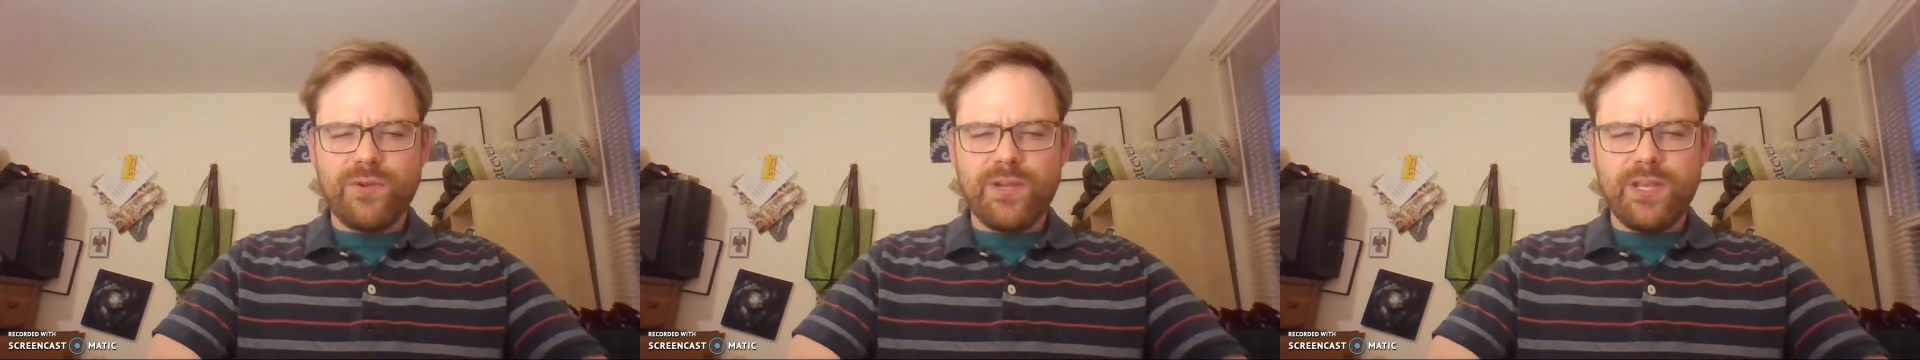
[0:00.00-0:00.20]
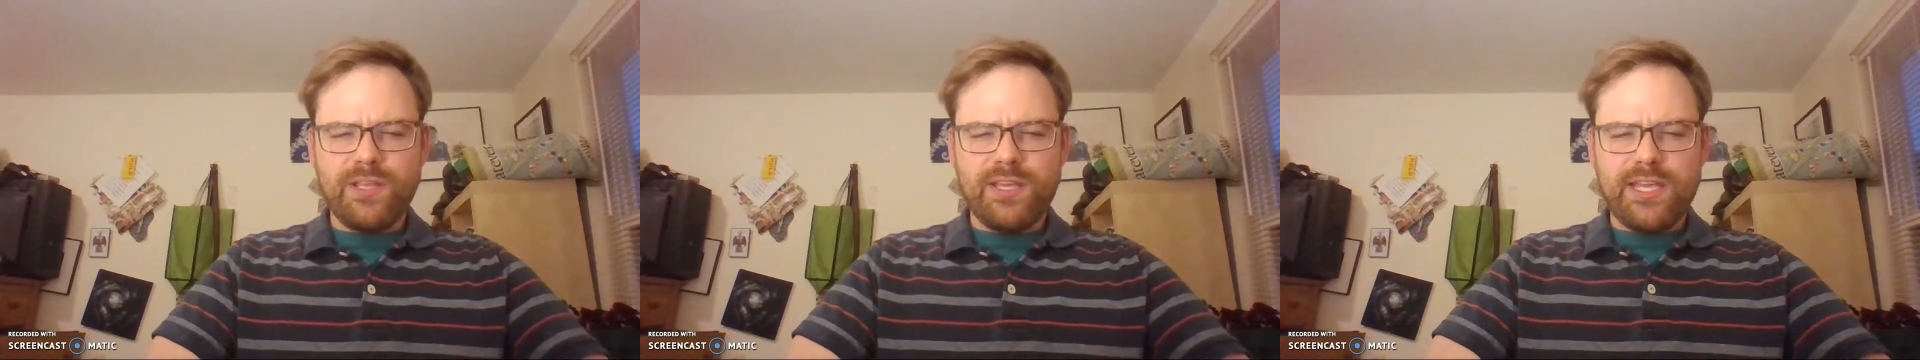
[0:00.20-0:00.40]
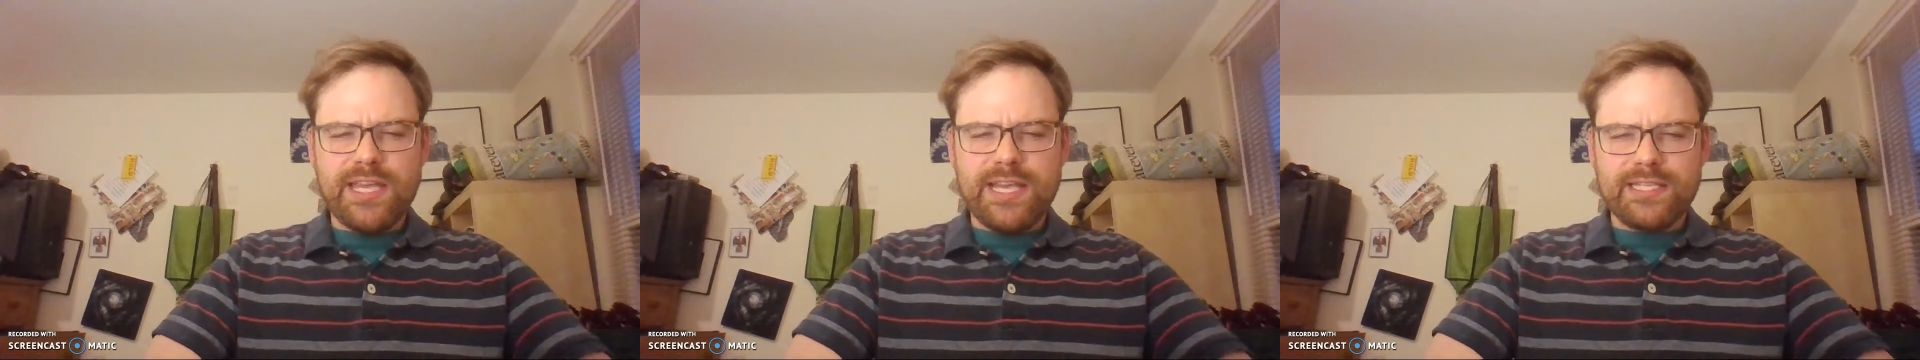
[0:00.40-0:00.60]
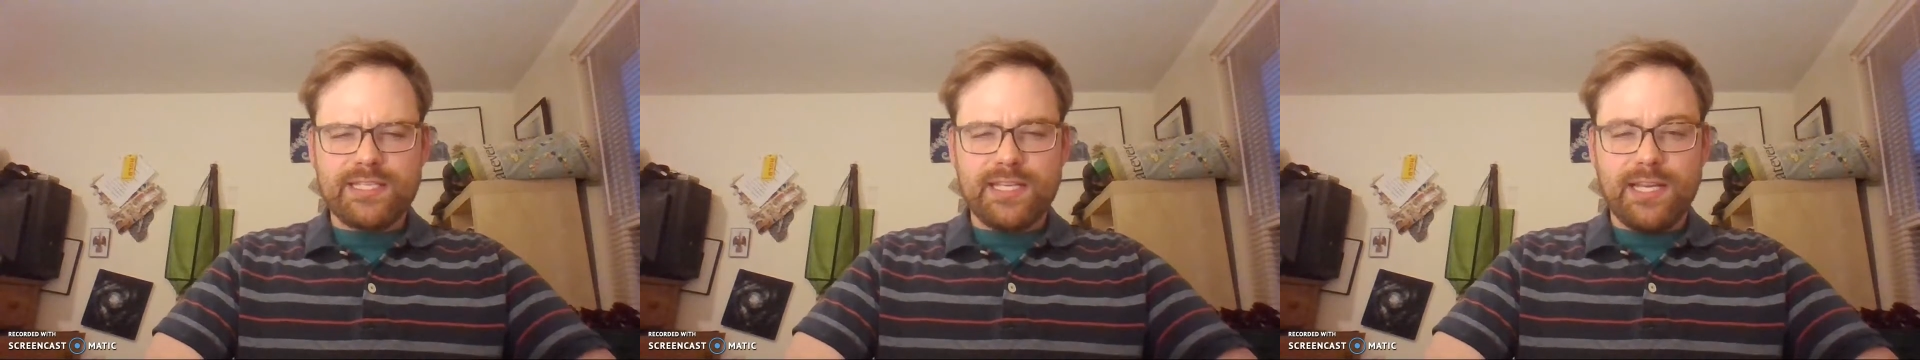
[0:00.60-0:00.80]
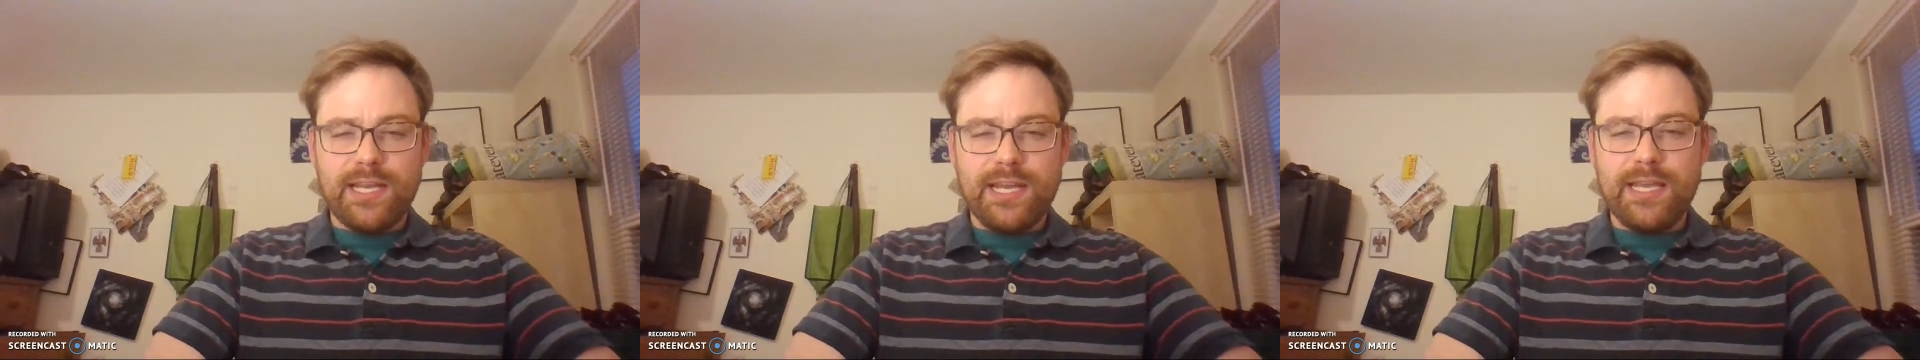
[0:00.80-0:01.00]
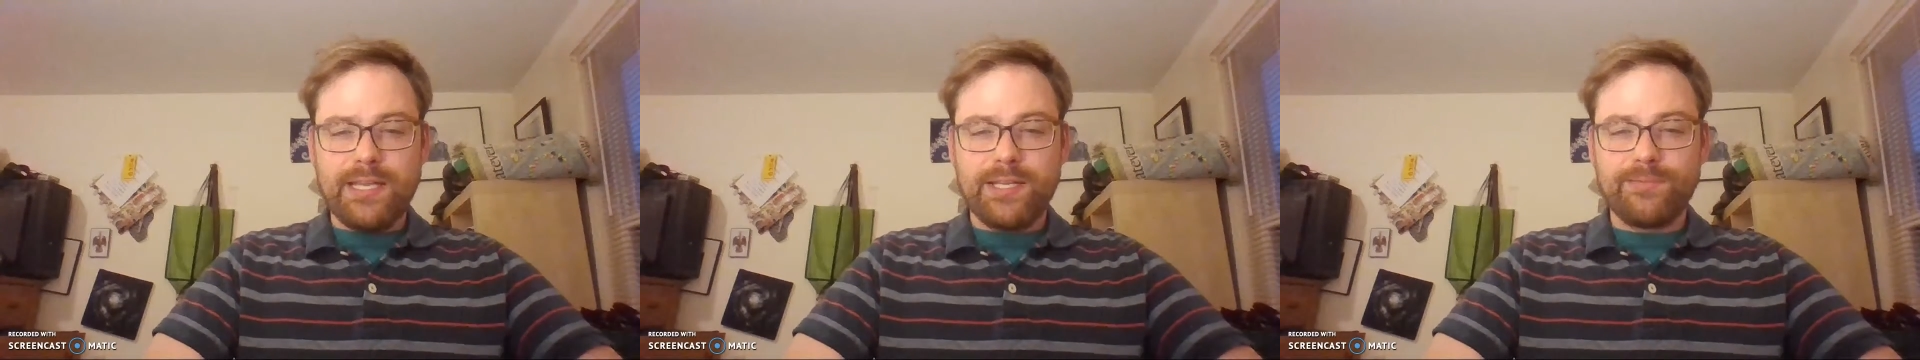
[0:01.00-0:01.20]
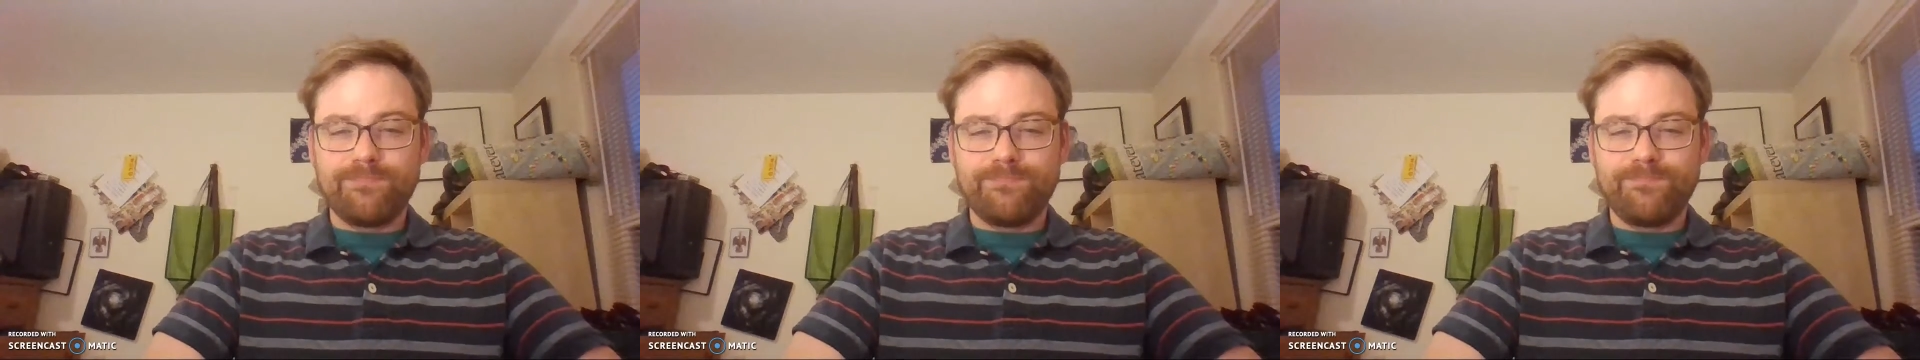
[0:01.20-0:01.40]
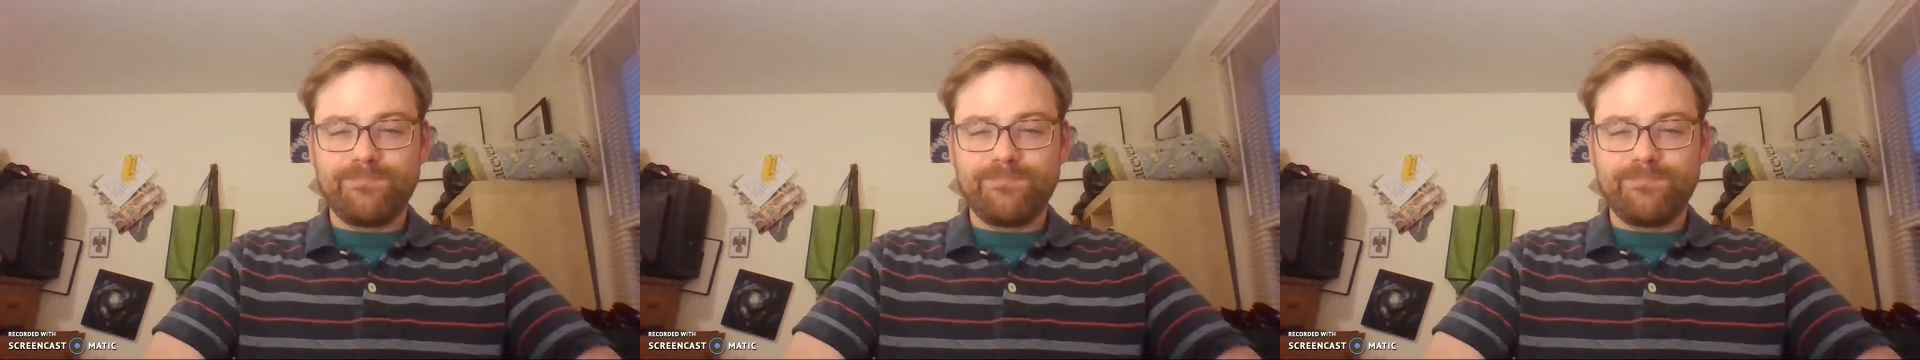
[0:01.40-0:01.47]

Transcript: really get tight